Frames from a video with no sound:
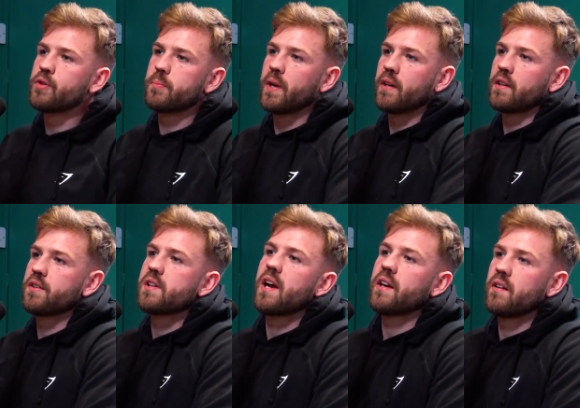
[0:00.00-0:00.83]
you pick? Because
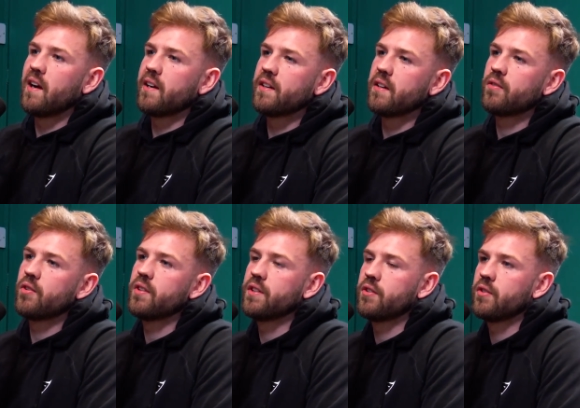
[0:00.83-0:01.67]
I, I can never
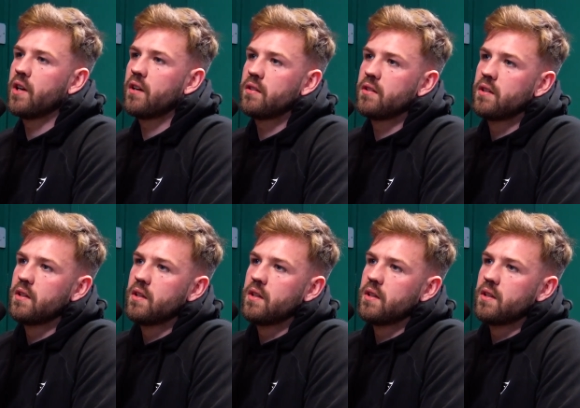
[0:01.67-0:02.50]
really do that.
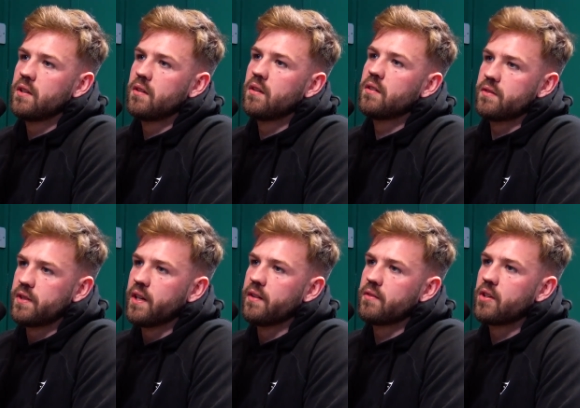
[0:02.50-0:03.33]
Pick one self
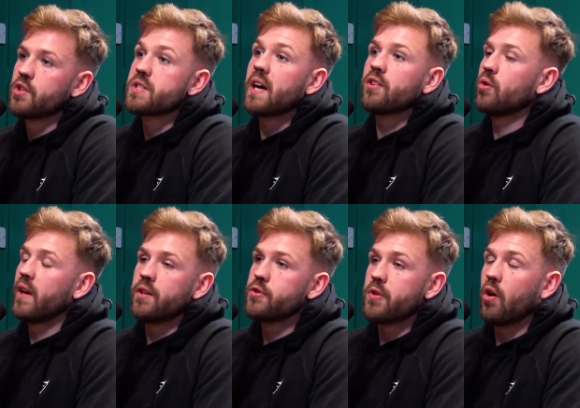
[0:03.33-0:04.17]
help yeah, book. Because I don't think
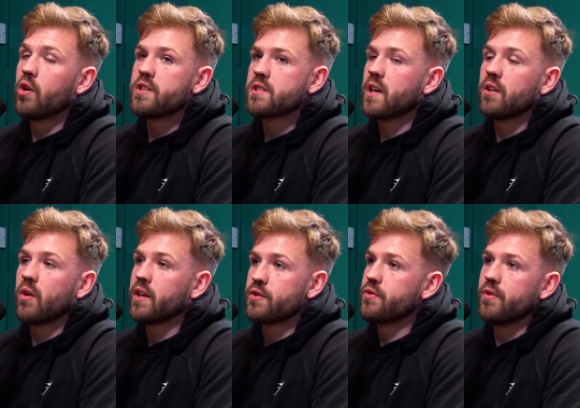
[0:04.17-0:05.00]
you sh- honestly, I don't
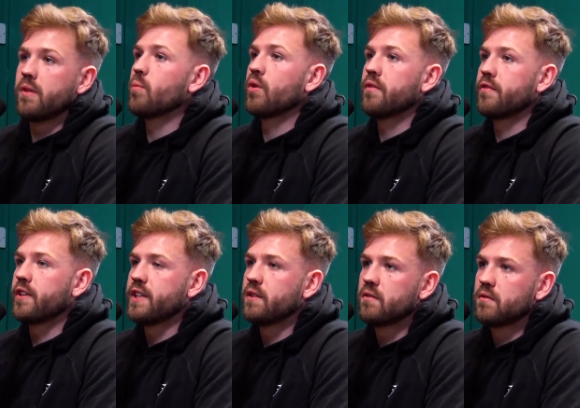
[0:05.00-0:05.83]
think you should read more than
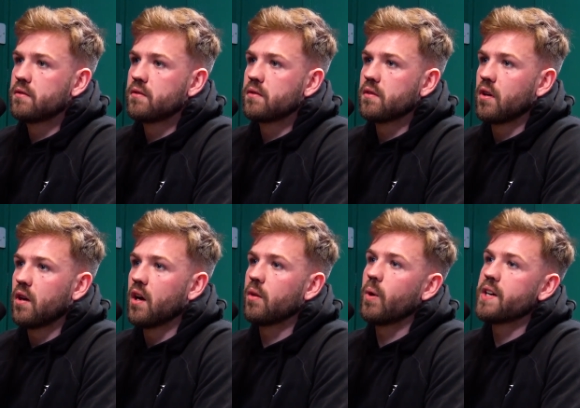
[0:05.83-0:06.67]
three.
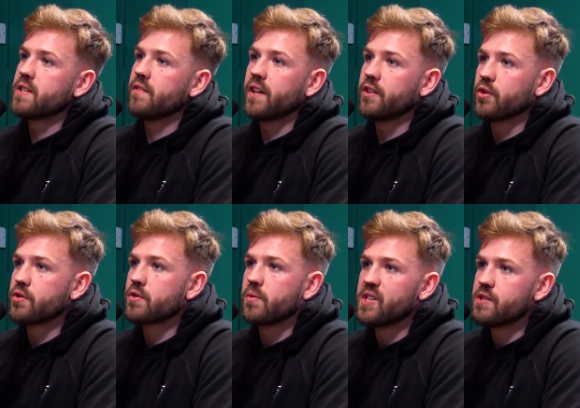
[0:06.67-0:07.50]
Otherwise, I think you're
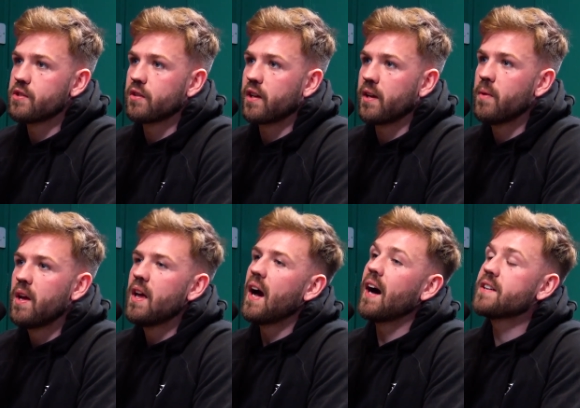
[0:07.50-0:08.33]
just wasting your time.
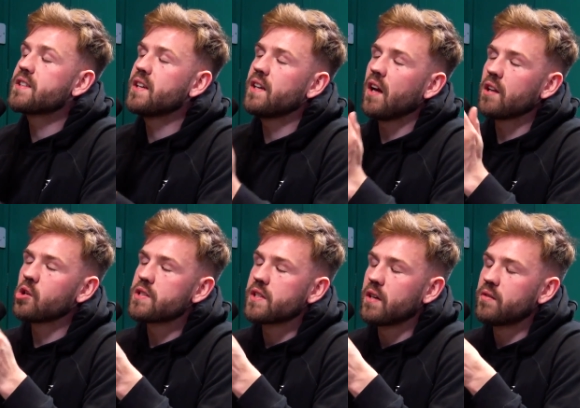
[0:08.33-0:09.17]
I see a lot
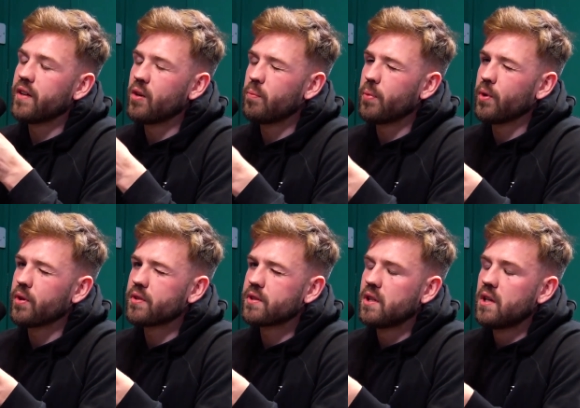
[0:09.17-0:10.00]
of self help books